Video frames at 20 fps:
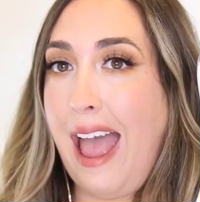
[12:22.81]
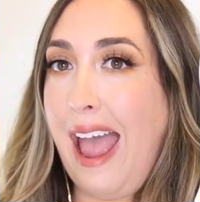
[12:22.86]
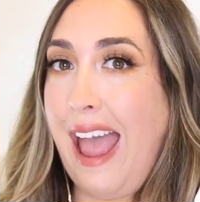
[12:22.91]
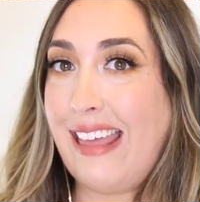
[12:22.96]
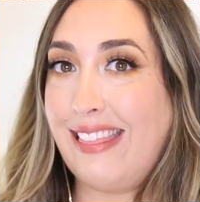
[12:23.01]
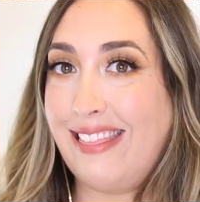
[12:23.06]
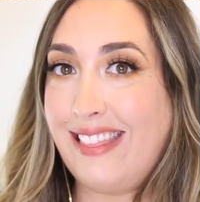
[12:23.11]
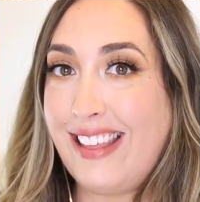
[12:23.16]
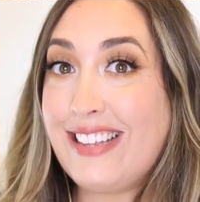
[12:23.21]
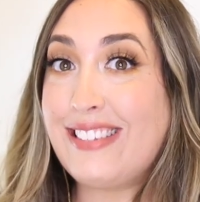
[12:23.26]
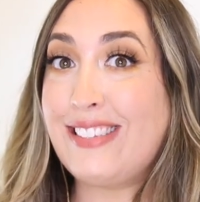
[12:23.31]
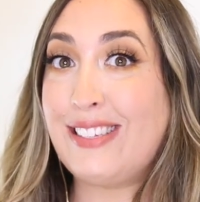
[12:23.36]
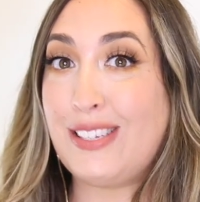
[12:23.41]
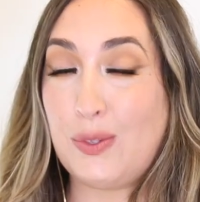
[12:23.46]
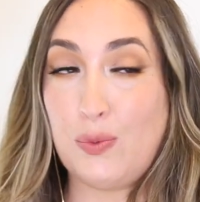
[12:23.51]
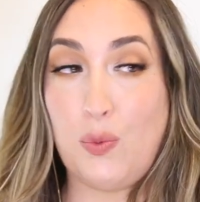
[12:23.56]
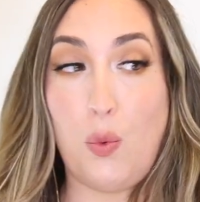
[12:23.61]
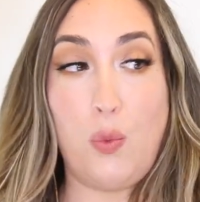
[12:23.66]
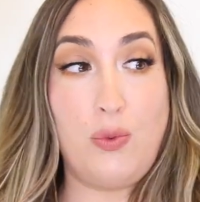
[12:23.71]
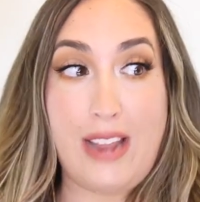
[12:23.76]
And this
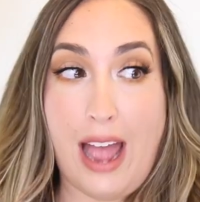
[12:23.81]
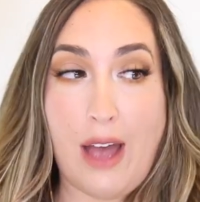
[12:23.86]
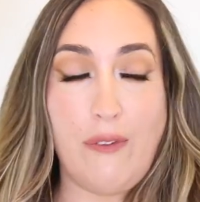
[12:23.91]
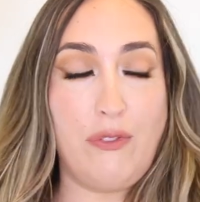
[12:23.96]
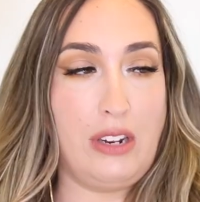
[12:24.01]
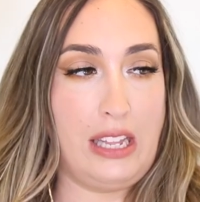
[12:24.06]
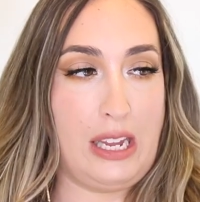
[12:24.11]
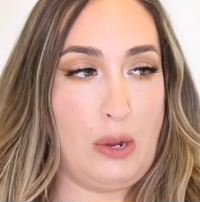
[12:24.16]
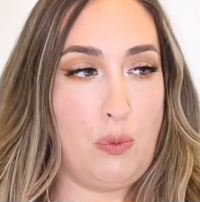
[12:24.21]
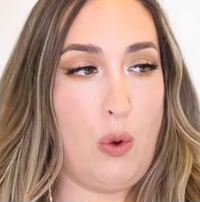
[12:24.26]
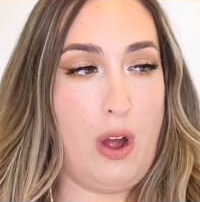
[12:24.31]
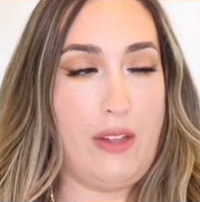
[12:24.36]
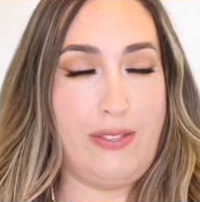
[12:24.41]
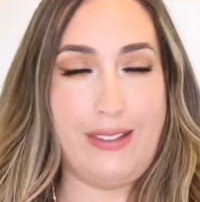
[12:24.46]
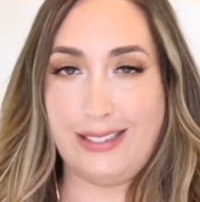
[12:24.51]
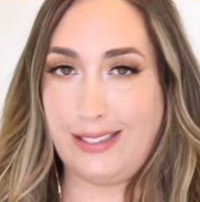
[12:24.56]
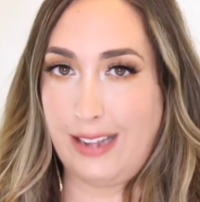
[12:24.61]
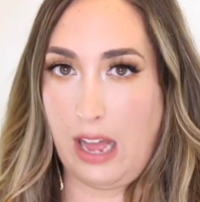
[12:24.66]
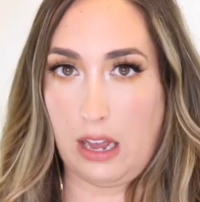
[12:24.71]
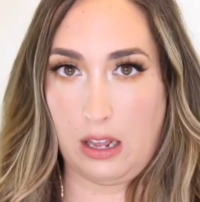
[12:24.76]
is definitely one
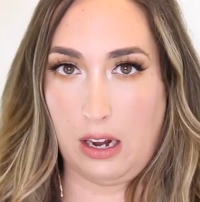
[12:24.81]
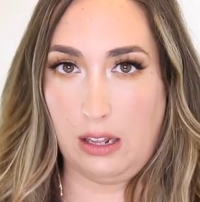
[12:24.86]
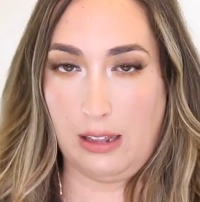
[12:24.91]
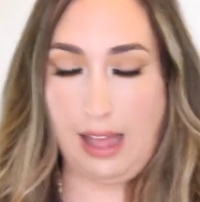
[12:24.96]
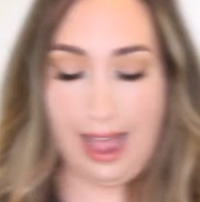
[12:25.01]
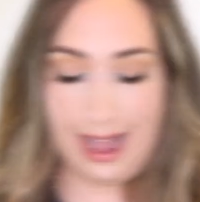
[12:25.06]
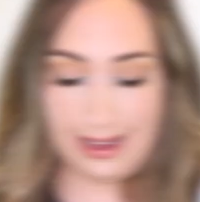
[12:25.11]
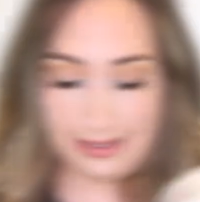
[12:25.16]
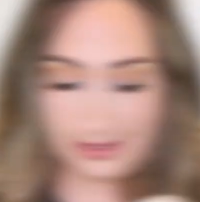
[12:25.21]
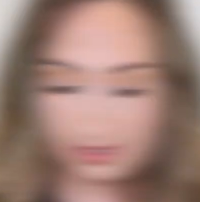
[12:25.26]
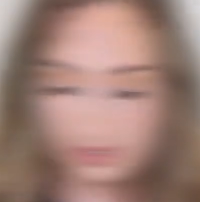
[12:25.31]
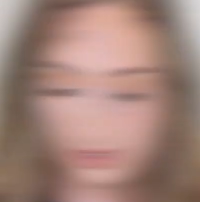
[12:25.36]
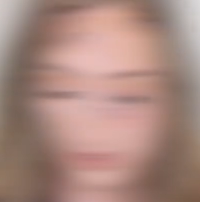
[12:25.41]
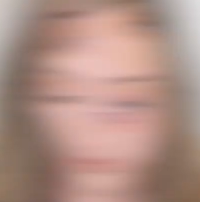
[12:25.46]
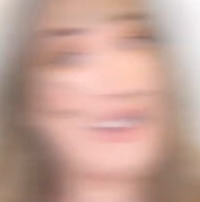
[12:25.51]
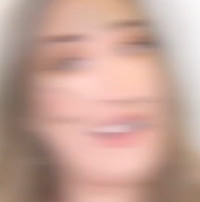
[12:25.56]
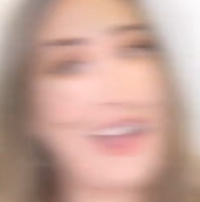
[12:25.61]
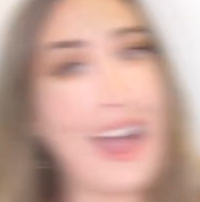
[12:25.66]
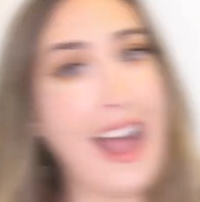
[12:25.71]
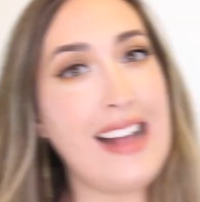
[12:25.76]
that's not going to last. All
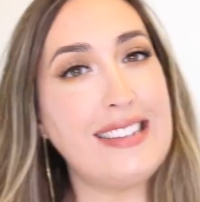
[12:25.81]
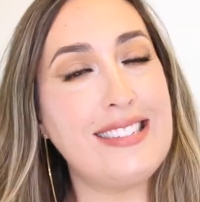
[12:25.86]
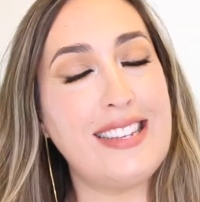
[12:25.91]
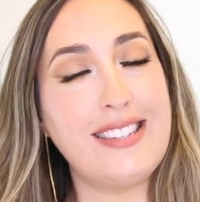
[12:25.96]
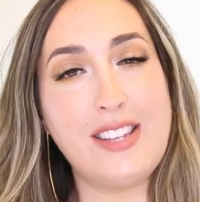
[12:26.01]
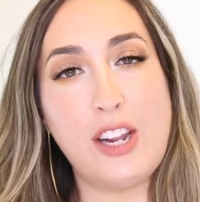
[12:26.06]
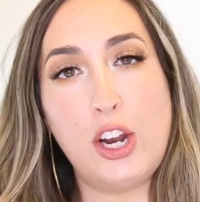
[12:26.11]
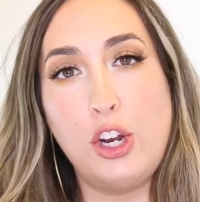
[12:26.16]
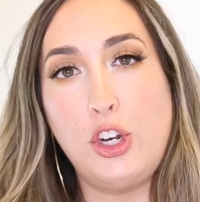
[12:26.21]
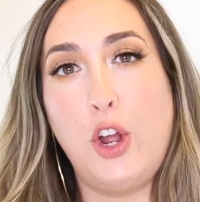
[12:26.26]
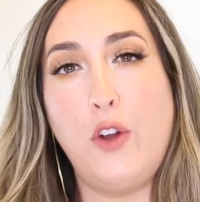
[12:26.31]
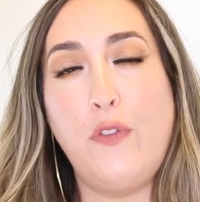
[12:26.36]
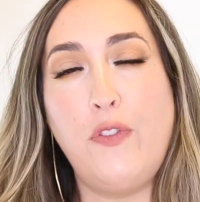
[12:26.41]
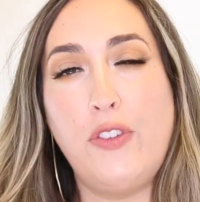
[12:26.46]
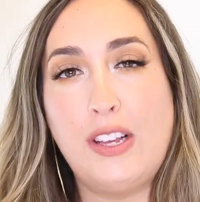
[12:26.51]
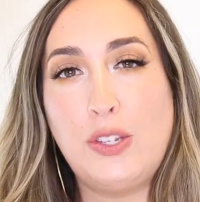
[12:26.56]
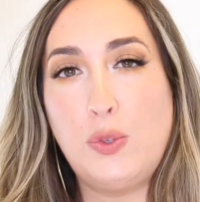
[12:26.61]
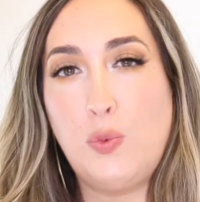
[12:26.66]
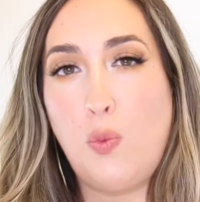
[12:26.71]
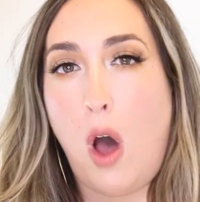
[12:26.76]
right, guys, that's going to do it
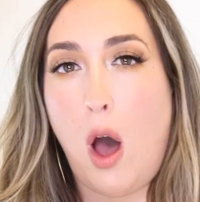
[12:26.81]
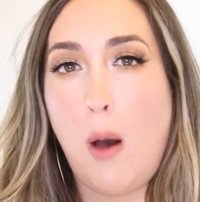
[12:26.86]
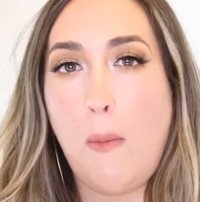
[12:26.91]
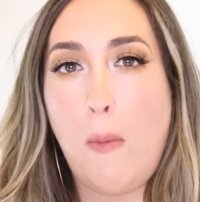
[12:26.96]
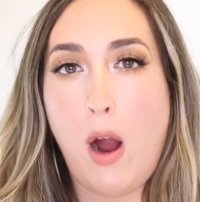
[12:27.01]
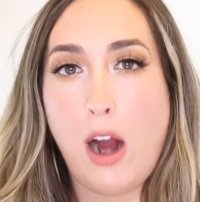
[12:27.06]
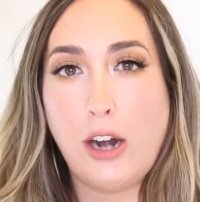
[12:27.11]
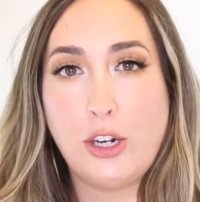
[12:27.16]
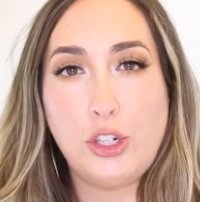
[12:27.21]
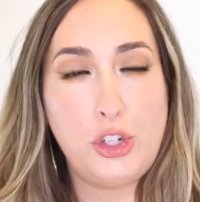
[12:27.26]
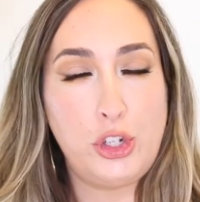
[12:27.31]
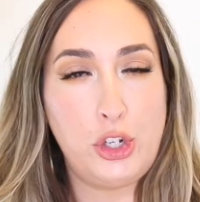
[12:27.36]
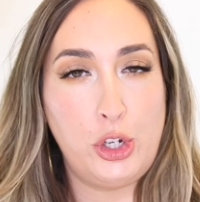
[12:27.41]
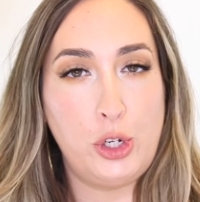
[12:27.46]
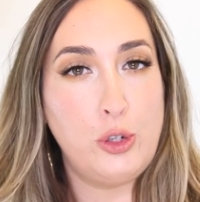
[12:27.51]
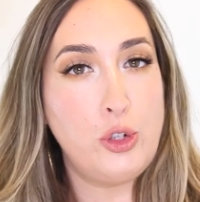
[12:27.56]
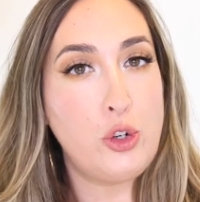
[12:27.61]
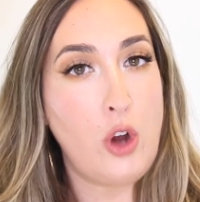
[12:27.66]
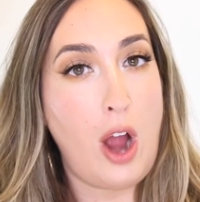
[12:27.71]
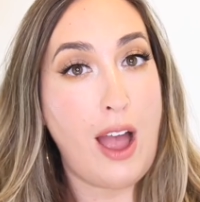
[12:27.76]
for this Walmart
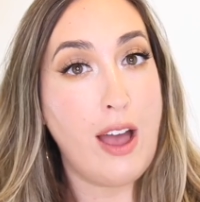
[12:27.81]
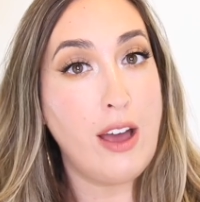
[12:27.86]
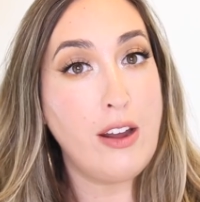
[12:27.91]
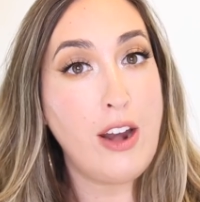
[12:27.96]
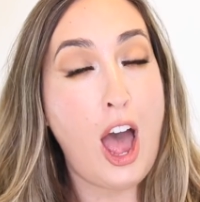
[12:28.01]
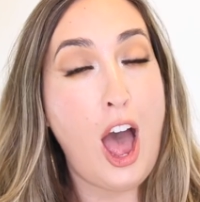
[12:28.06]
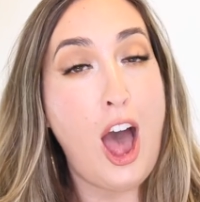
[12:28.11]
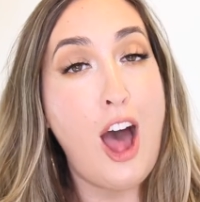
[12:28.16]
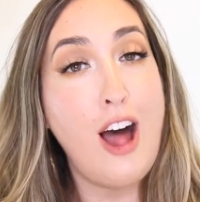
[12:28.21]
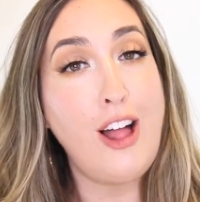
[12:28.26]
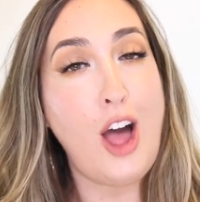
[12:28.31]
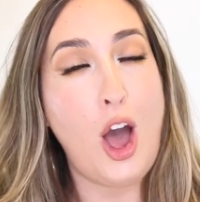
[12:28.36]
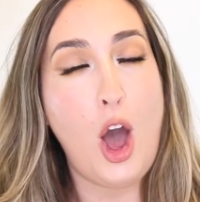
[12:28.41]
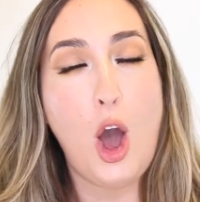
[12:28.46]
shoe try-on haul.